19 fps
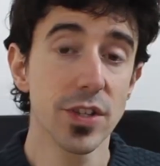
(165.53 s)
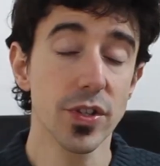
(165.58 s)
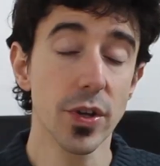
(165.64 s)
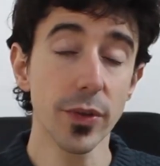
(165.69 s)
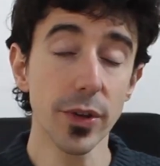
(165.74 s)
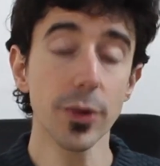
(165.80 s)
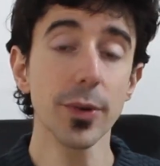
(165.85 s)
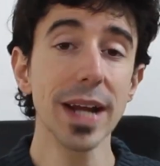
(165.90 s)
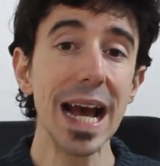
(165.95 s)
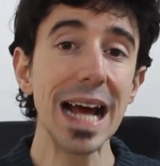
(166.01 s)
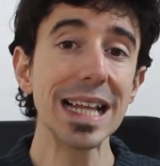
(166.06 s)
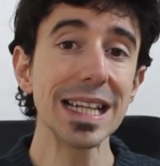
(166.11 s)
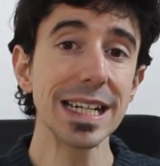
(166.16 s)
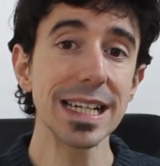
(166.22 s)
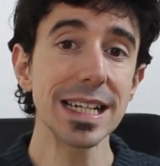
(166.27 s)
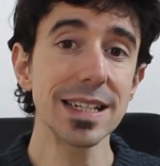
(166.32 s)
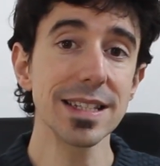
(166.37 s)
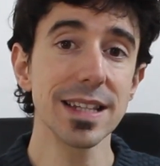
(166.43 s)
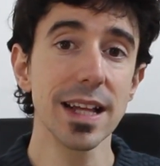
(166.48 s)
So the
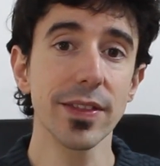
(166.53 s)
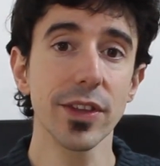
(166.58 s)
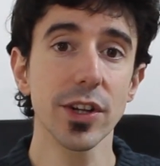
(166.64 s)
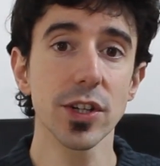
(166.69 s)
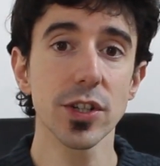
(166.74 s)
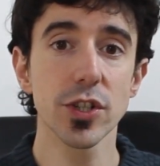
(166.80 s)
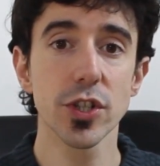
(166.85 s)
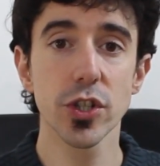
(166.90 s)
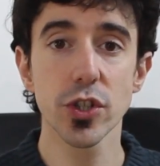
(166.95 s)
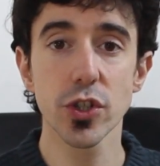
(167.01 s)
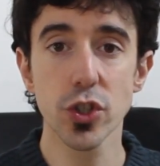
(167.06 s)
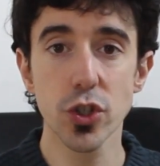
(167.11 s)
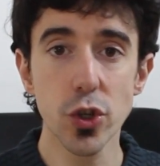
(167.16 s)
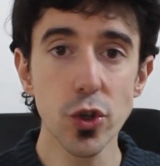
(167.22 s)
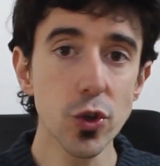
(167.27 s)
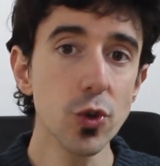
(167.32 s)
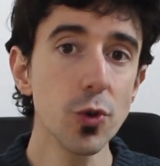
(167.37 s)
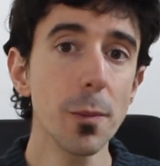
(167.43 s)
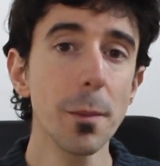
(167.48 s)
reality is that there's
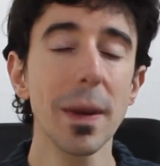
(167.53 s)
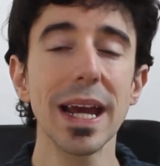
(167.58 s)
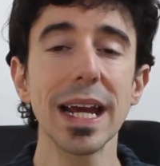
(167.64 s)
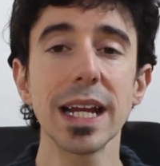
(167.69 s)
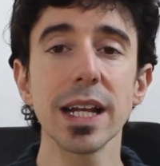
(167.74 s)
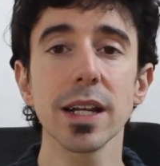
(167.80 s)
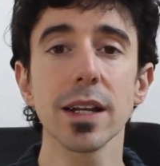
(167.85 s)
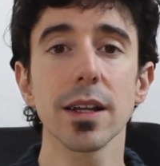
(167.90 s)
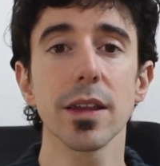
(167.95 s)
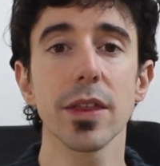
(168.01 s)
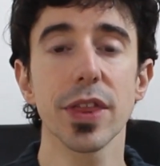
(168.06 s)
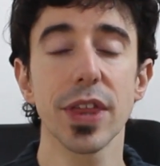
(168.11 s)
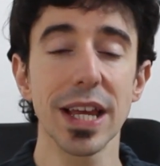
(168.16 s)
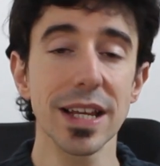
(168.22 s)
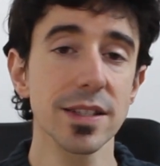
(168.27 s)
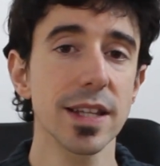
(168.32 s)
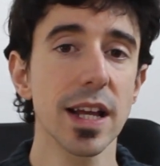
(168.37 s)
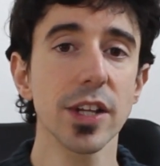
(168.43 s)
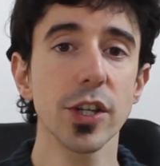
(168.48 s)
2 main
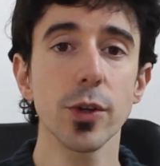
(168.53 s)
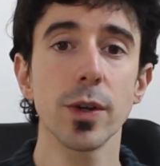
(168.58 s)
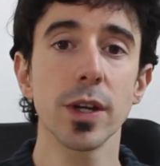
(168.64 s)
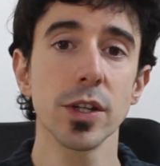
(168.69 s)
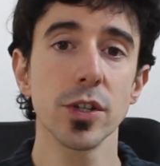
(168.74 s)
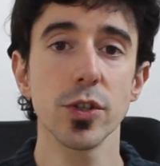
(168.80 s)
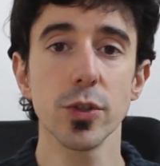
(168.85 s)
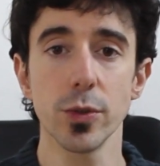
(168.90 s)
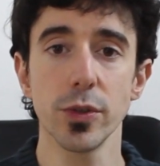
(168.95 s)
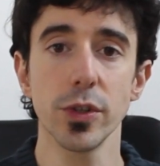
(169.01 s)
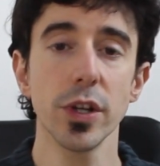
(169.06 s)
things that you can do.